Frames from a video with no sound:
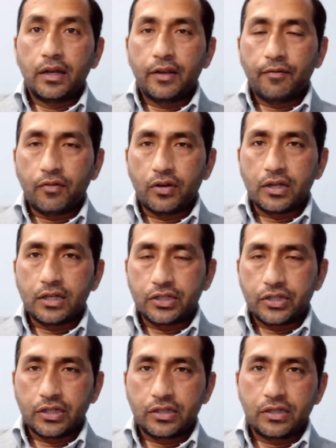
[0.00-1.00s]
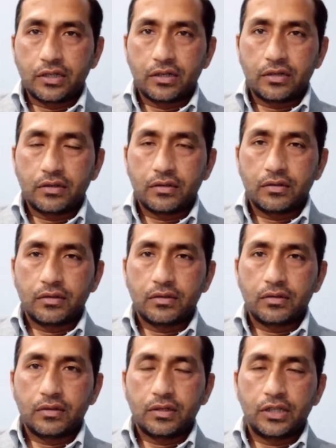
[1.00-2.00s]
default constructor
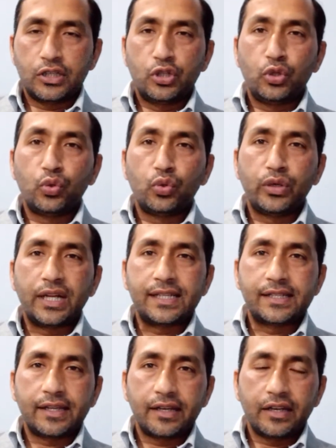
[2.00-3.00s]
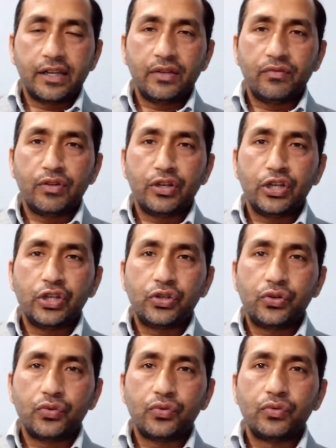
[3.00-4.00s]
is not necessarily we
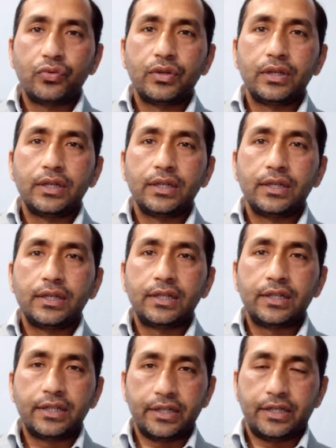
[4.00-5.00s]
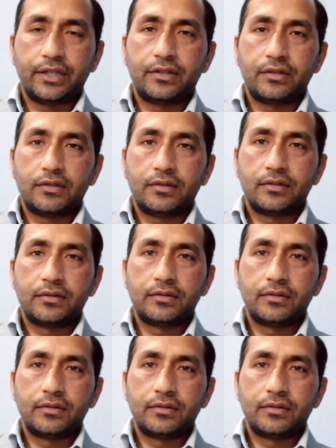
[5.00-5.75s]
need to create it,